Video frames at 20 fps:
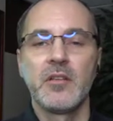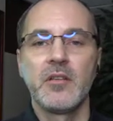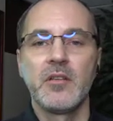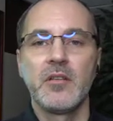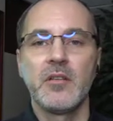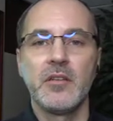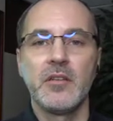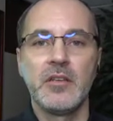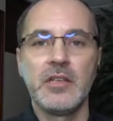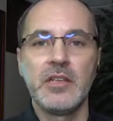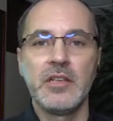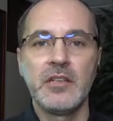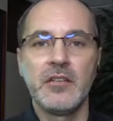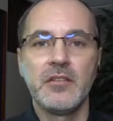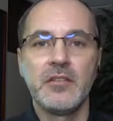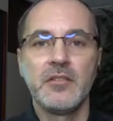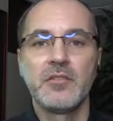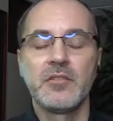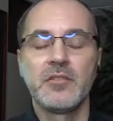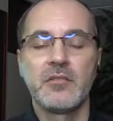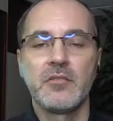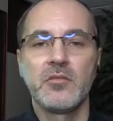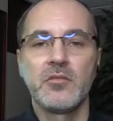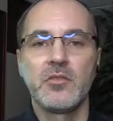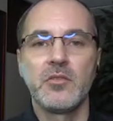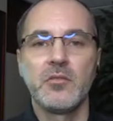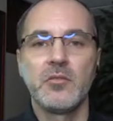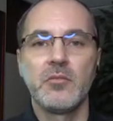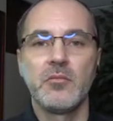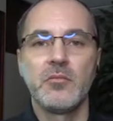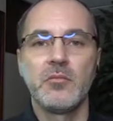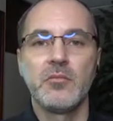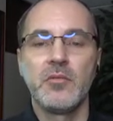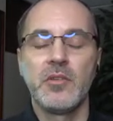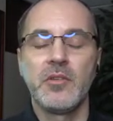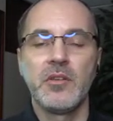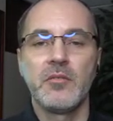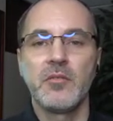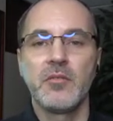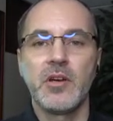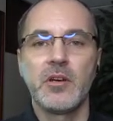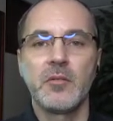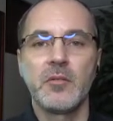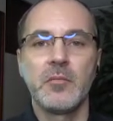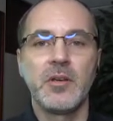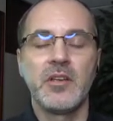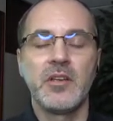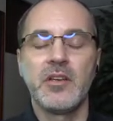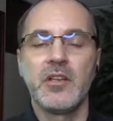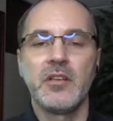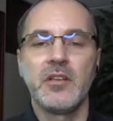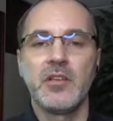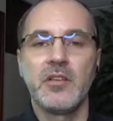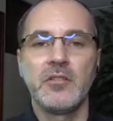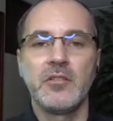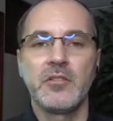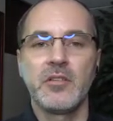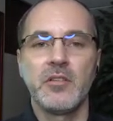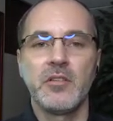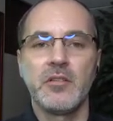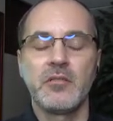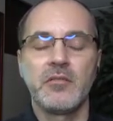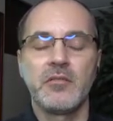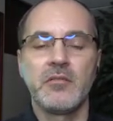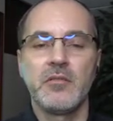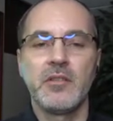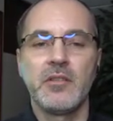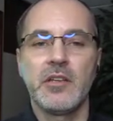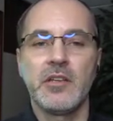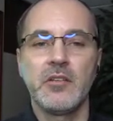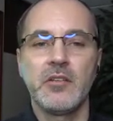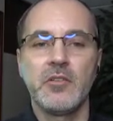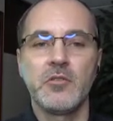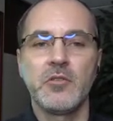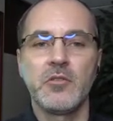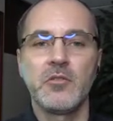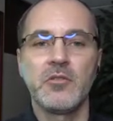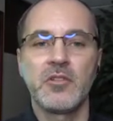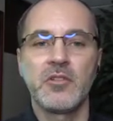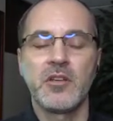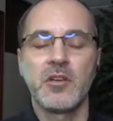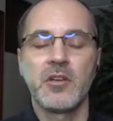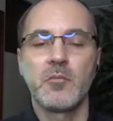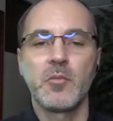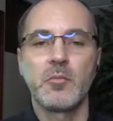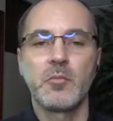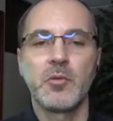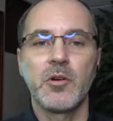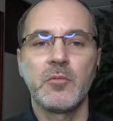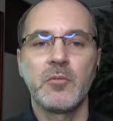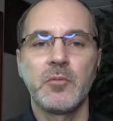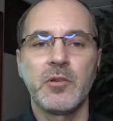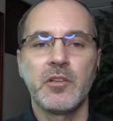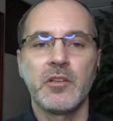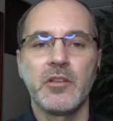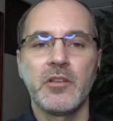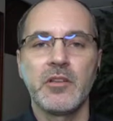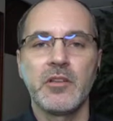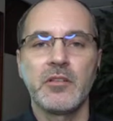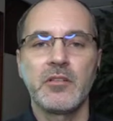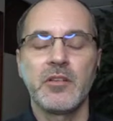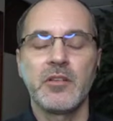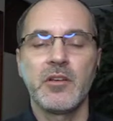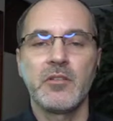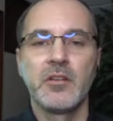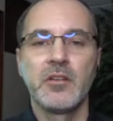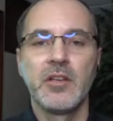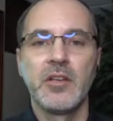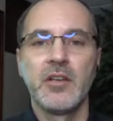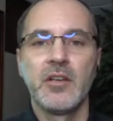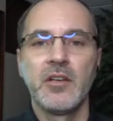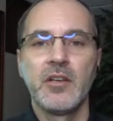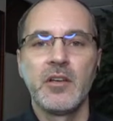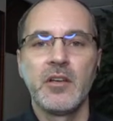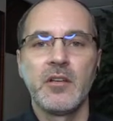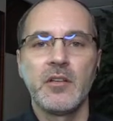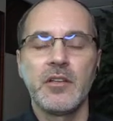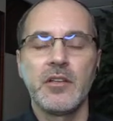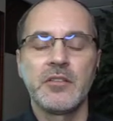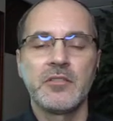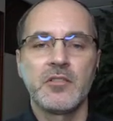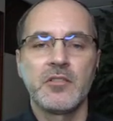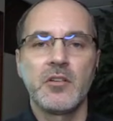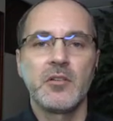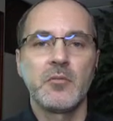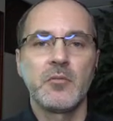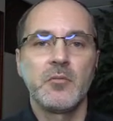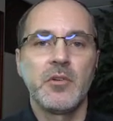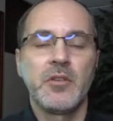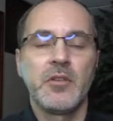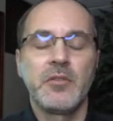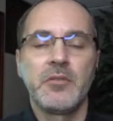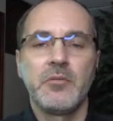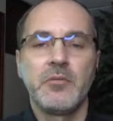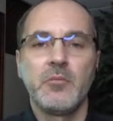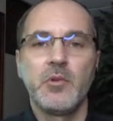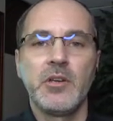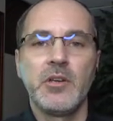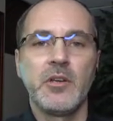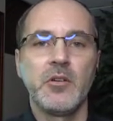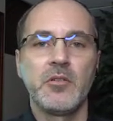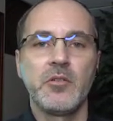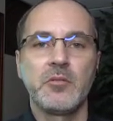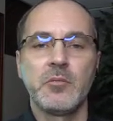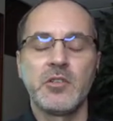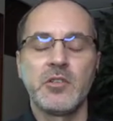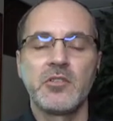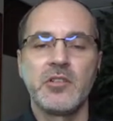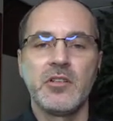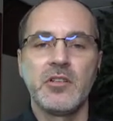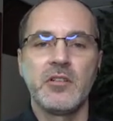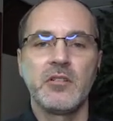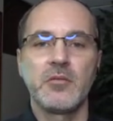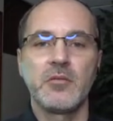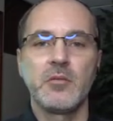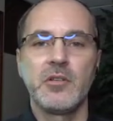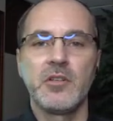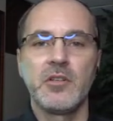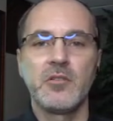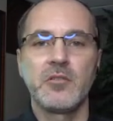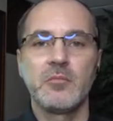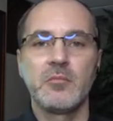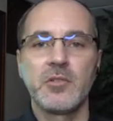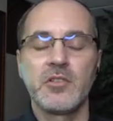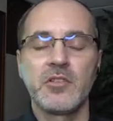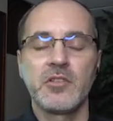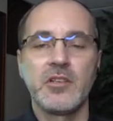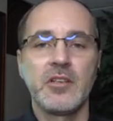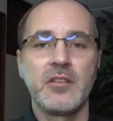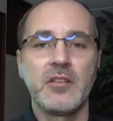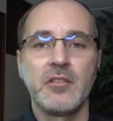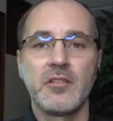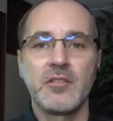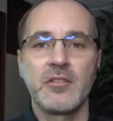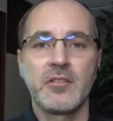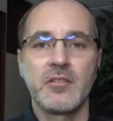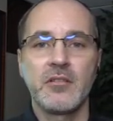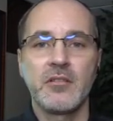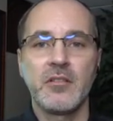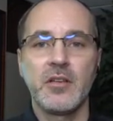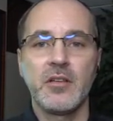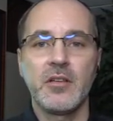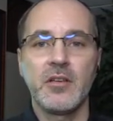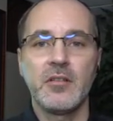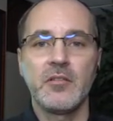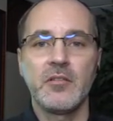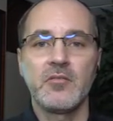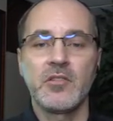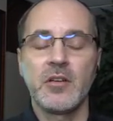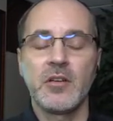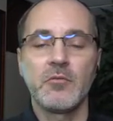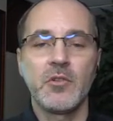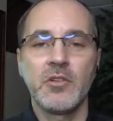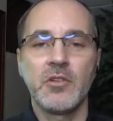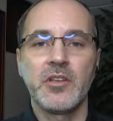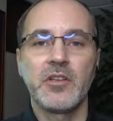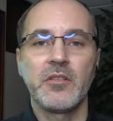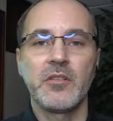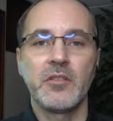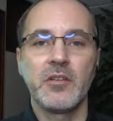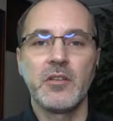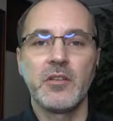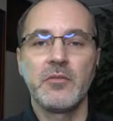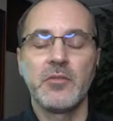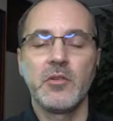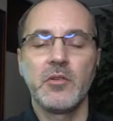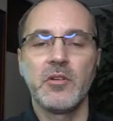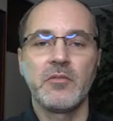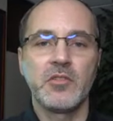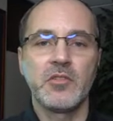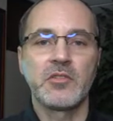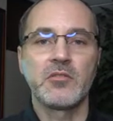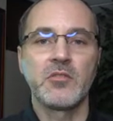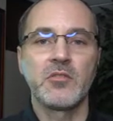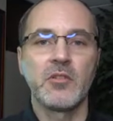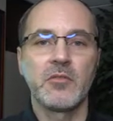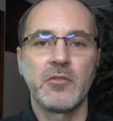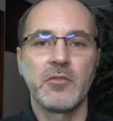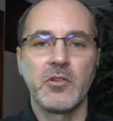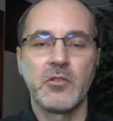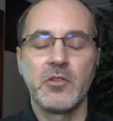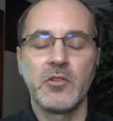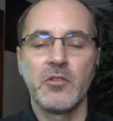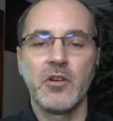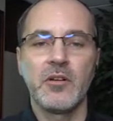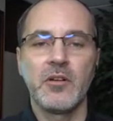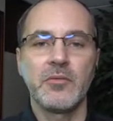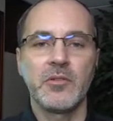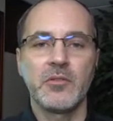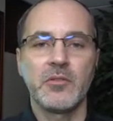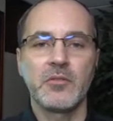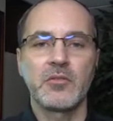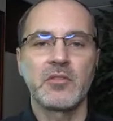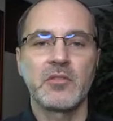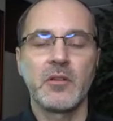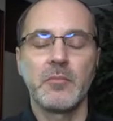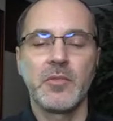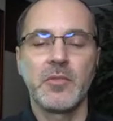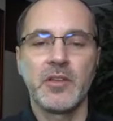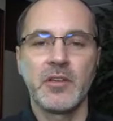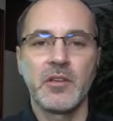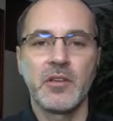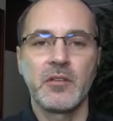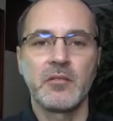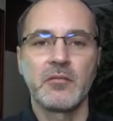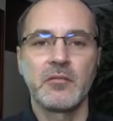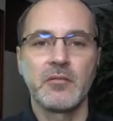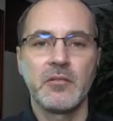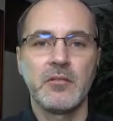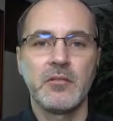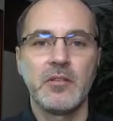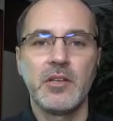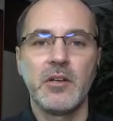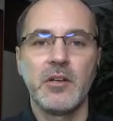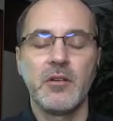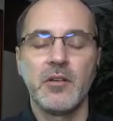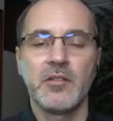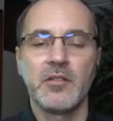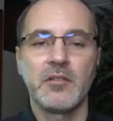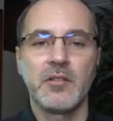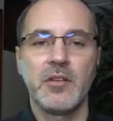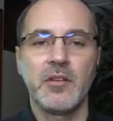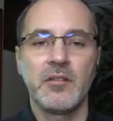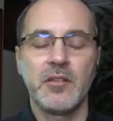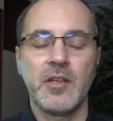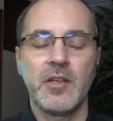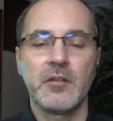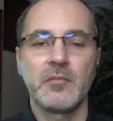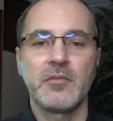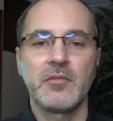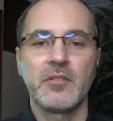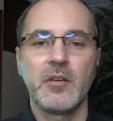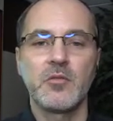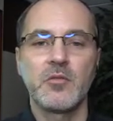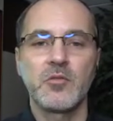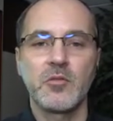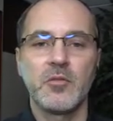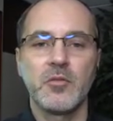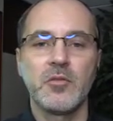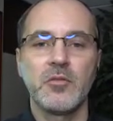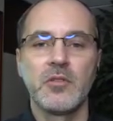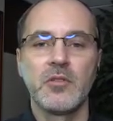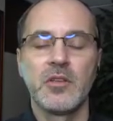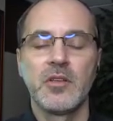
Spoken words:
the needs to the environment and to that you're using them appropriately. So let's start with Windows machines. Windows machines, generally, if you have a server in your office or something, as that central